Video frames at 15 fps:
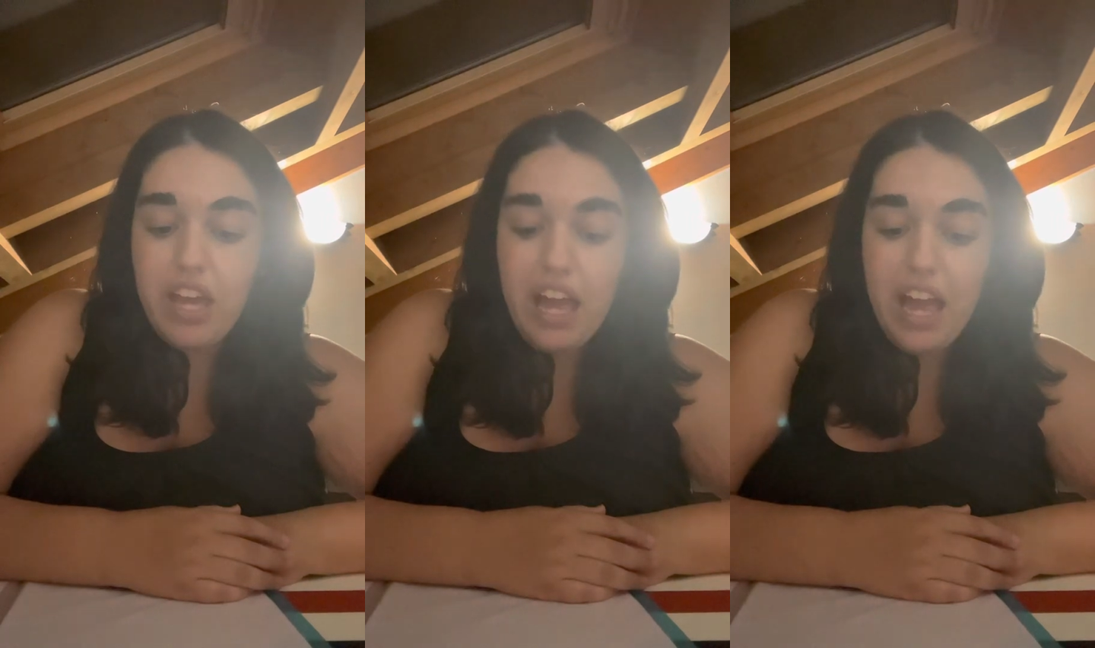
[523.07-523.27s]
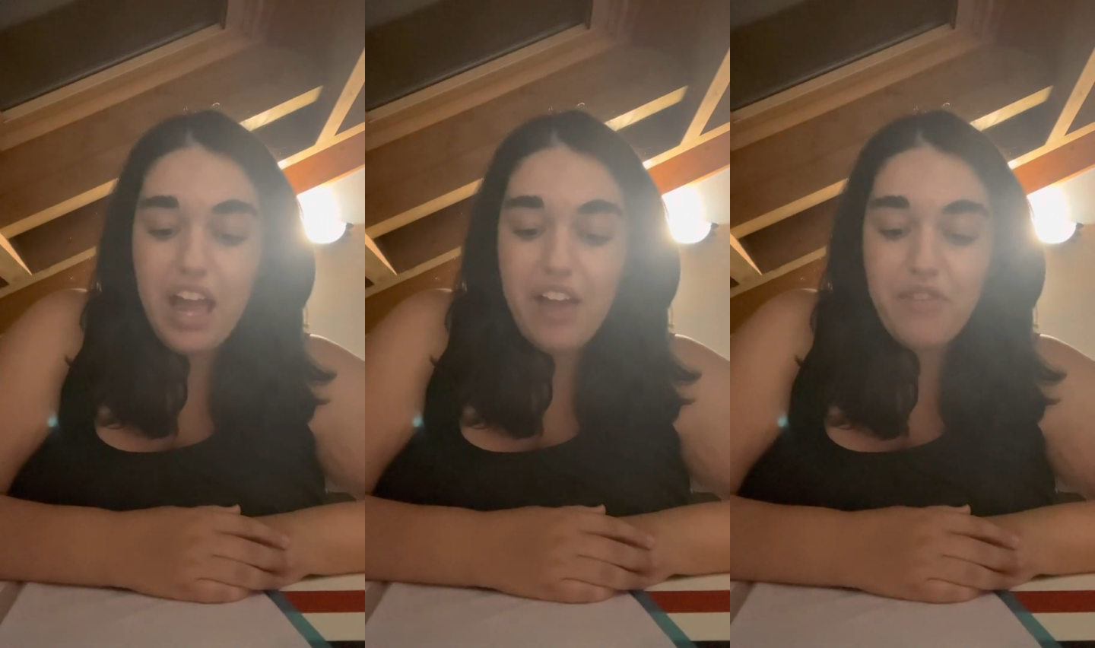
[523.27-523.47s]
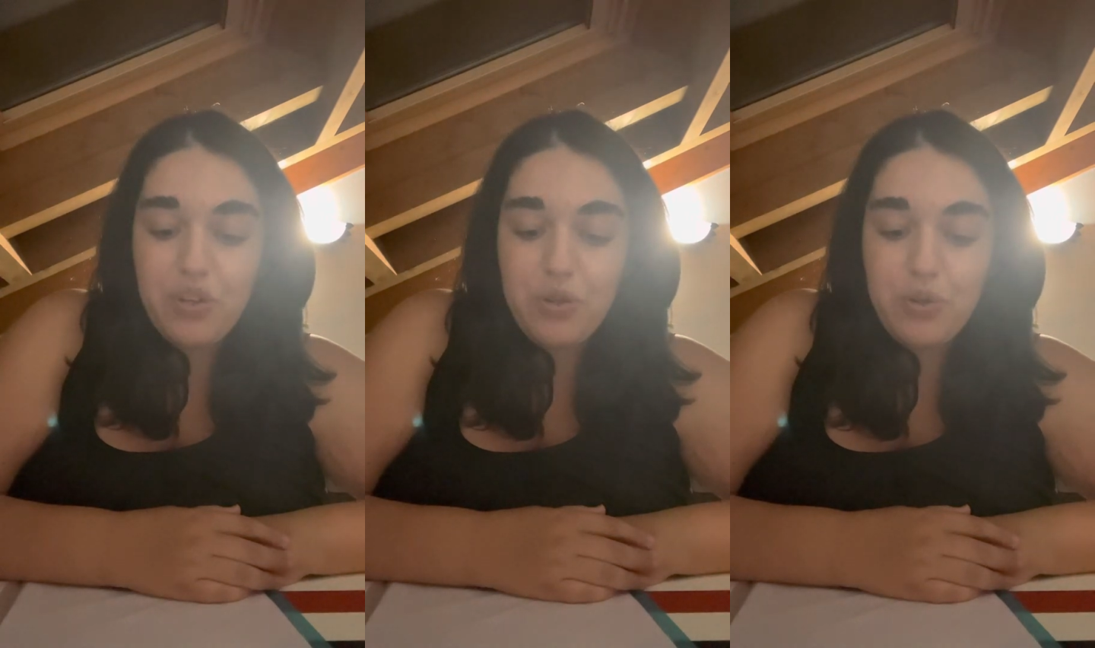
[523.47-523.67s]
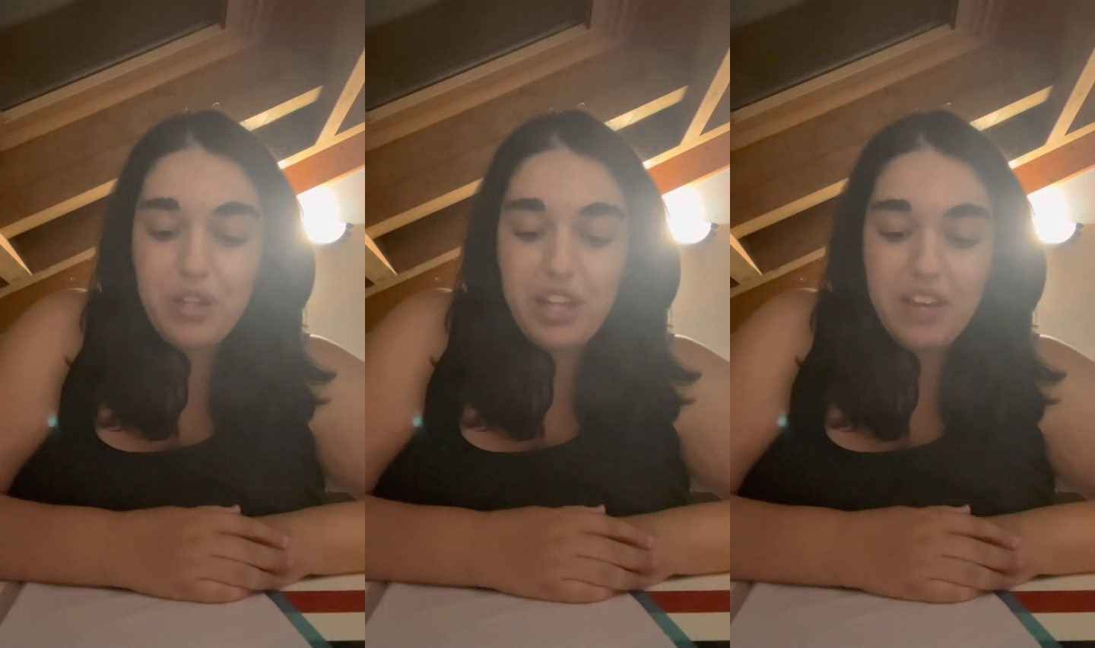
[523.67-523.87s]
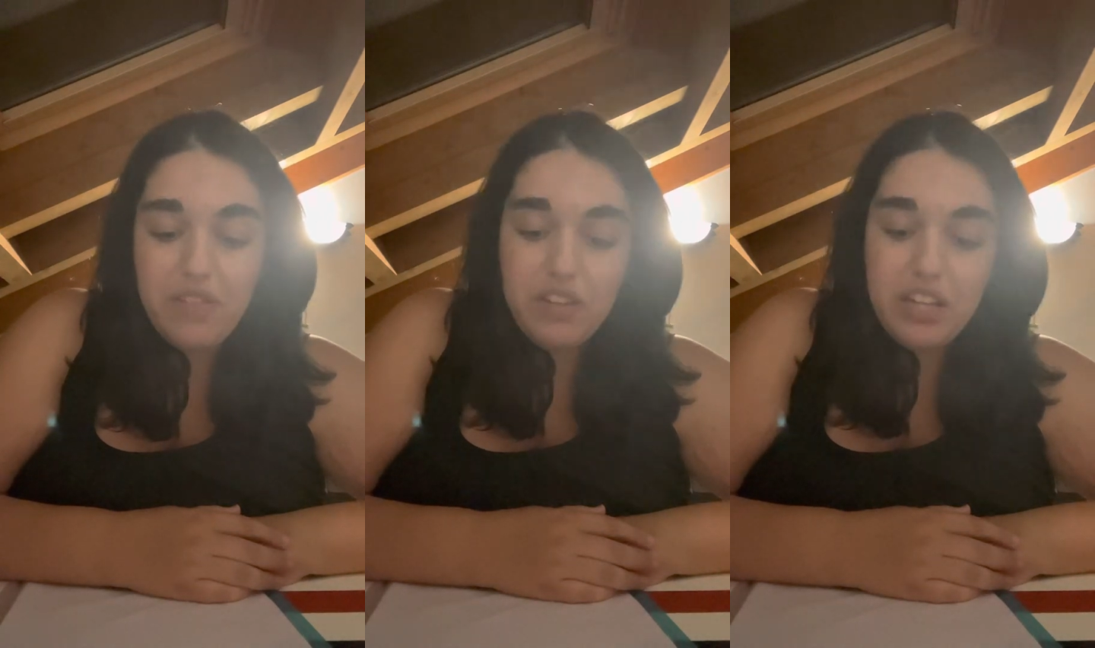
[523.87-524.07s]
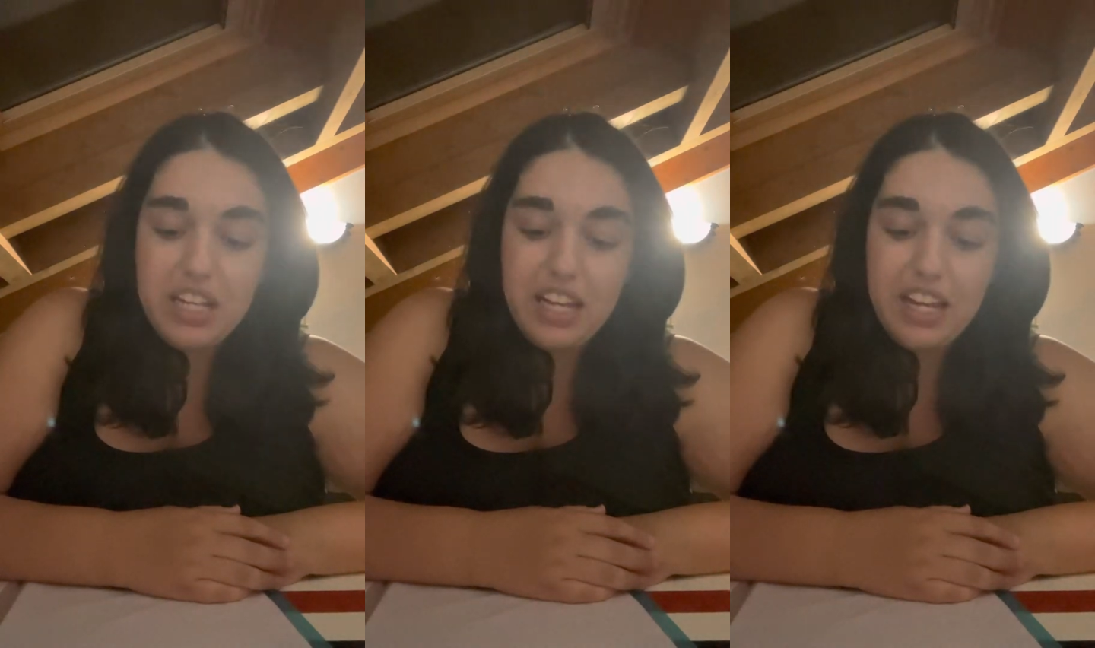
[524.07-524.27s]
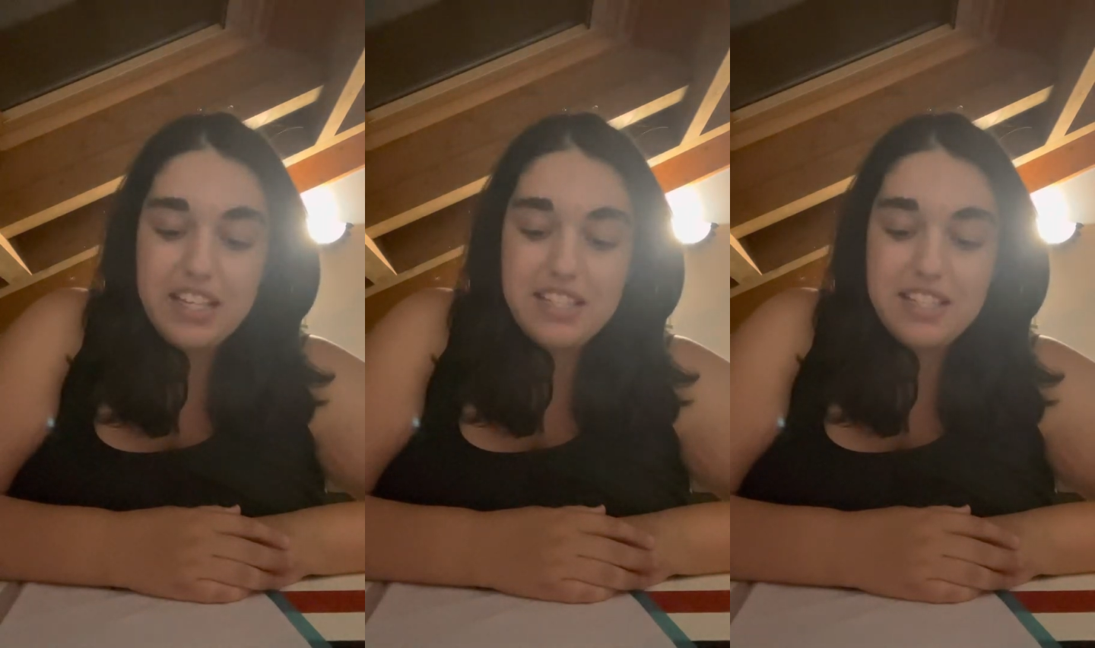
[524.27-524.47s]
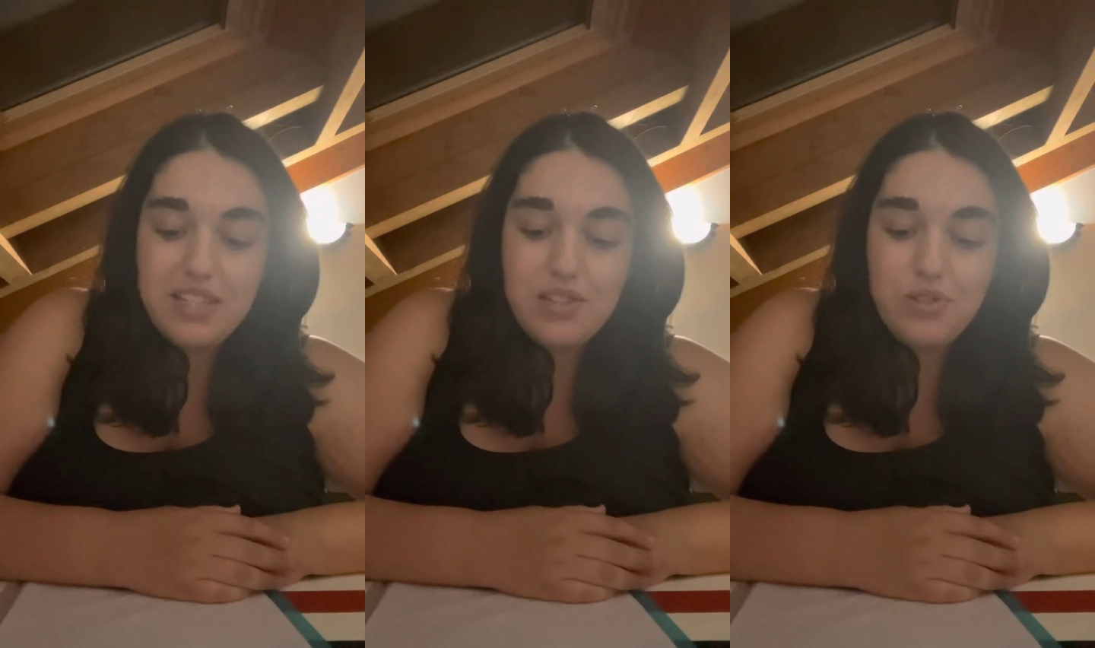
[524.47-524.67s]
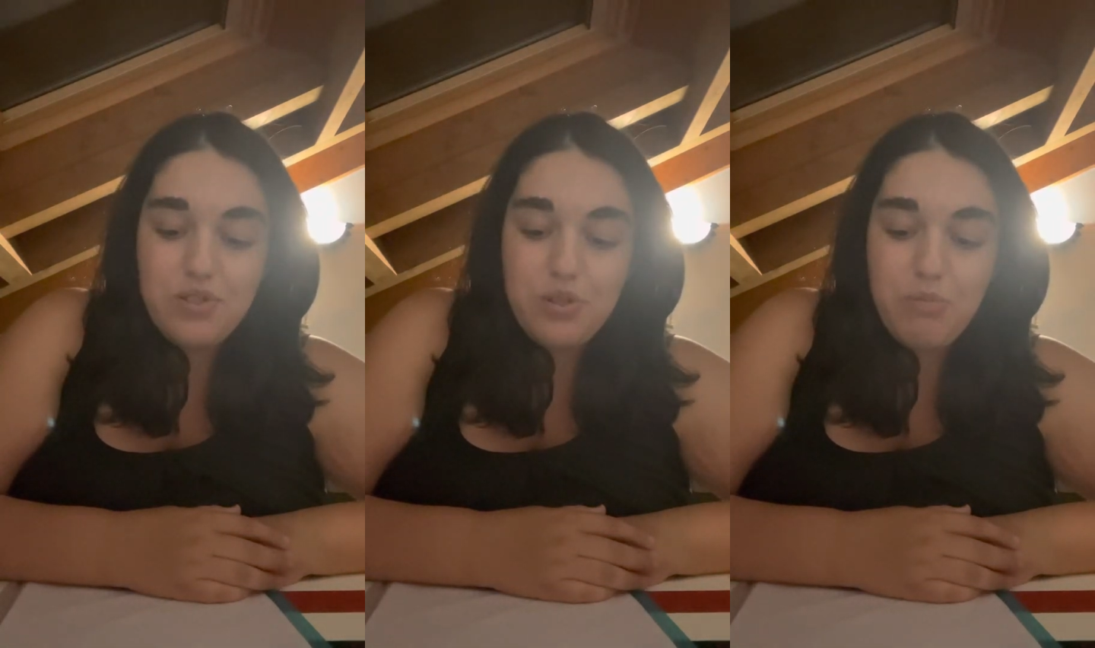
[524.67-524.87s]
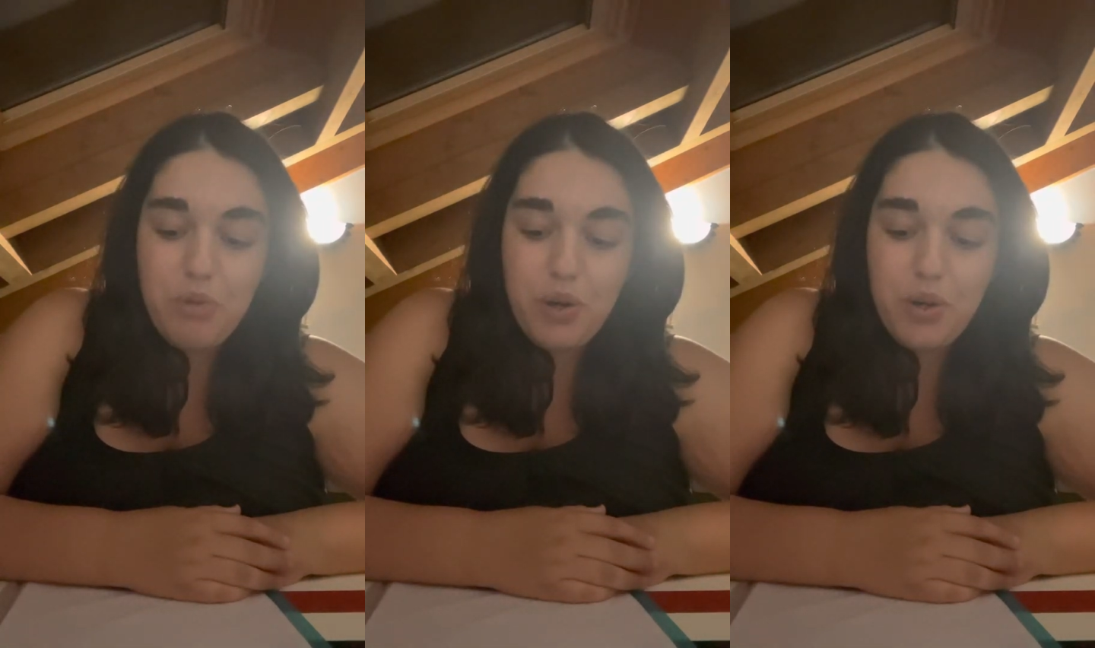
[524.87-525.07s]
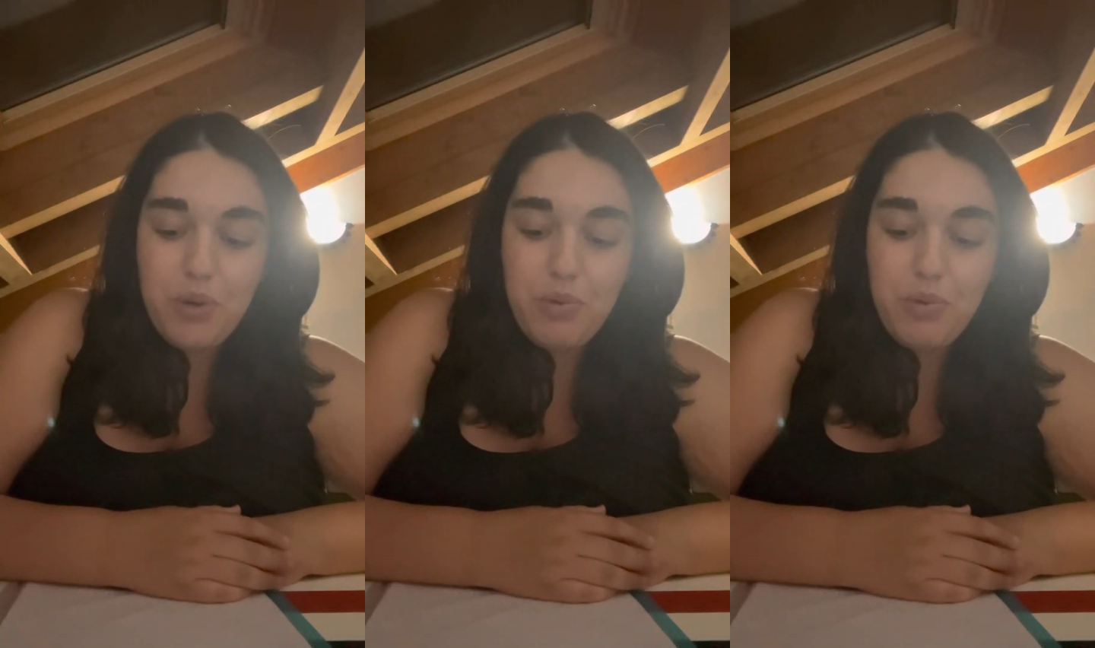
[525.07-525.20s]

Have a good evening and see you tomorrow